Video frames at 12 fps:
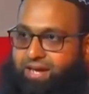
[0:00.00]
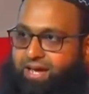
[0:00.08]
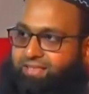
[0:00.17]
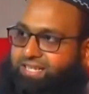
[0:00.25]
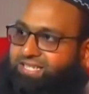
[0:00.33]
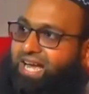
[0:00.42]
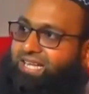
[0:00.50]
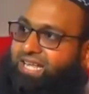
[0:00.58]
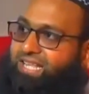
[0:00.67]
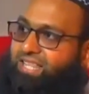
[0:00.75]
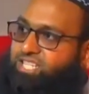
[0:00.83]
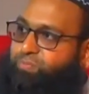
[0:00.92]
And this
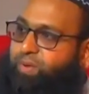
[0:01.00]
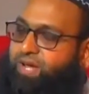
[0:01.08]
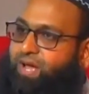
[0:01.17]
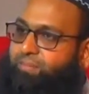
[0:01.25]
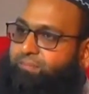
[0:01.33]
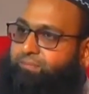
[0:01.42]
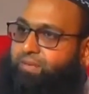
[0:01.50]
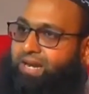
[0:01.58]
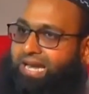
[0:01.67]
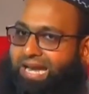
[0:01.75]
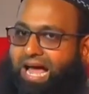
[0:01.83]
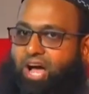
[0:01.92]
hadith has become
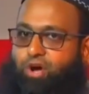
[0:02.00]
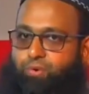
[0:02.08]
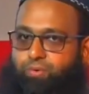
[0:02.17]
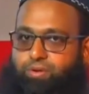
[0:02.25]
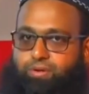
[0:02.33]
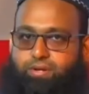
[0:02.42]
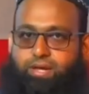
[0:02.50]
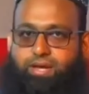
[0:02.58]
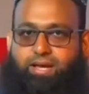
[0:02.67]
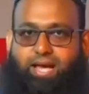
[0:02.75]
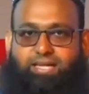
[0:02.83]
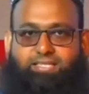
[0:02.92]
renowned
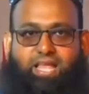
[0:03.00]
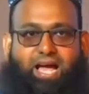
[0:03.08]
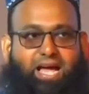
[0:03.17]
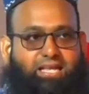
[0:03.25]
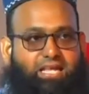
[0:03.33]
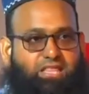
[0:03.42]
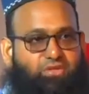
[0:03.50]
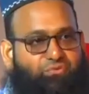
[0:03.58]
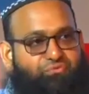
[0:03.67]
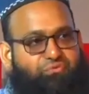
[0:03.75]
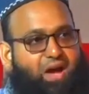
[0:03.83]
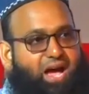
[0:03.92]
as the hadith of
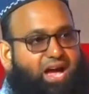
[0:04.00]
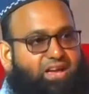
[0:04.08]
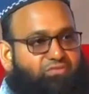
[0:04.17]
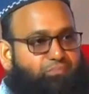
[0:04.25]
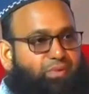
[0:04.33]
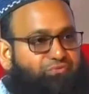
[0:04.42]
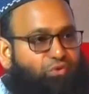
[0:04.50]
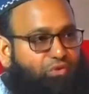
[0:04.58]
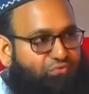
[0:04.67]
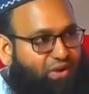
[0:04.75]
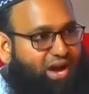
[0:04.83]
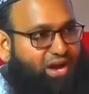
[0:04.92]
five before
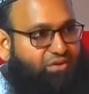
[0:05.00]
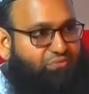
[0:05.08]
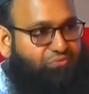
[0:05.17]
five.